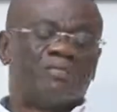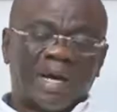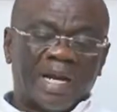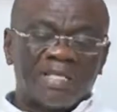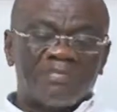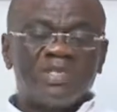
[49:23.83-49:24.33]

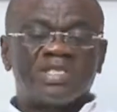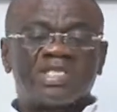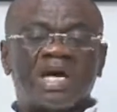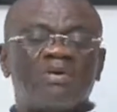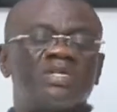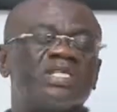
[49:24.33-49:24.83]
But let me
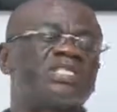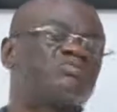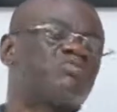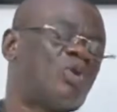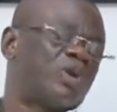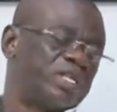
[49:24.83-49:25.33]
sound
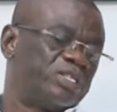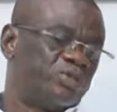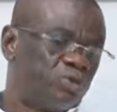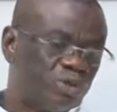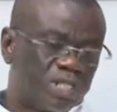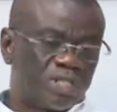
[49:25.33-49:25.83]
this warning,
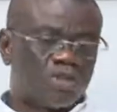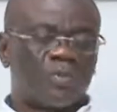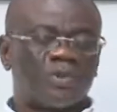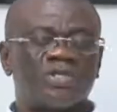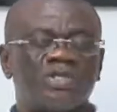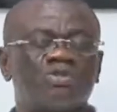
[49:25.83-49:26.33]
use this
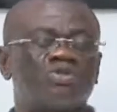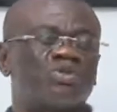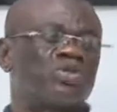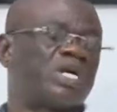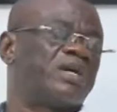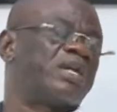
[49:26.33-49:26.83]
opportunity
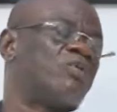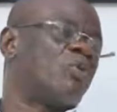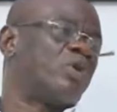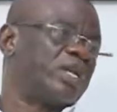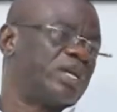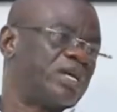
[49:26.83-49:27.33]
to sound the
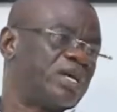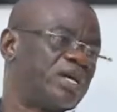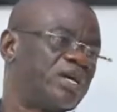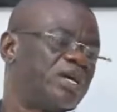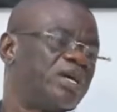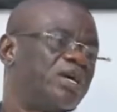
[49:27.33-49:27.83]
warning.
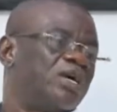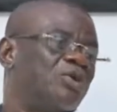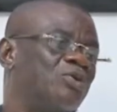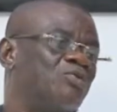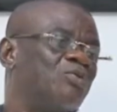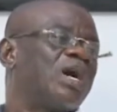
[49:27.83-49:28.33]

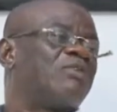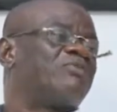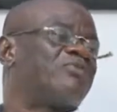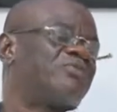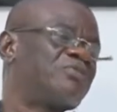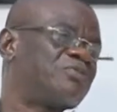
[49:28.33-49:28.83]
We
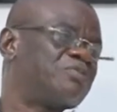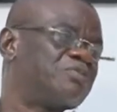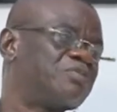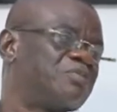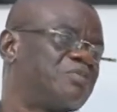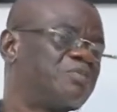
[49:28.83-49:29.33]
have
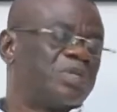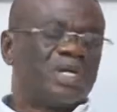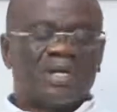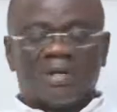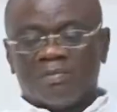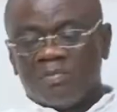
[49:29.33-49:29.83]

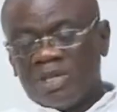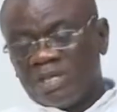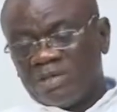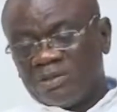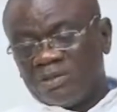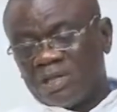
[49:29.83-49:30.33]

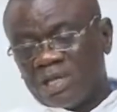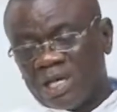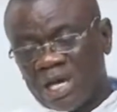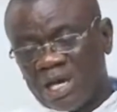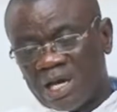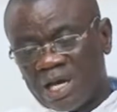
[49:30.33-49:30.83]
been
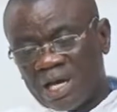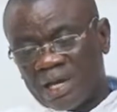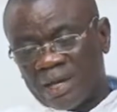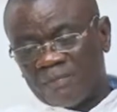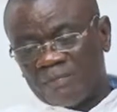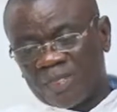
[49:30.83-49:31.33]

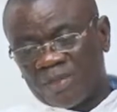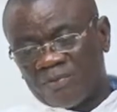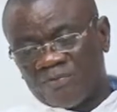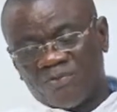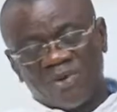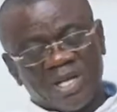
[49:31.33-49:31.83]

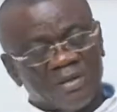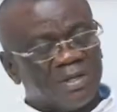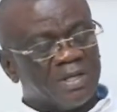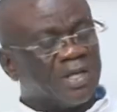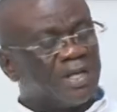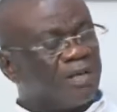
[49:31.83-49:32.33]
fully
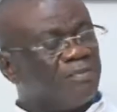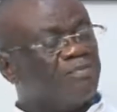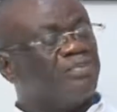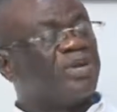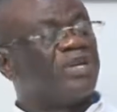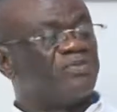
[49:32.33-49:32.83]

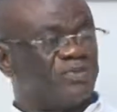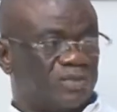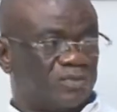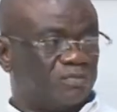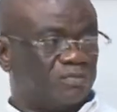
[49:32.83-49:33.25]
briefed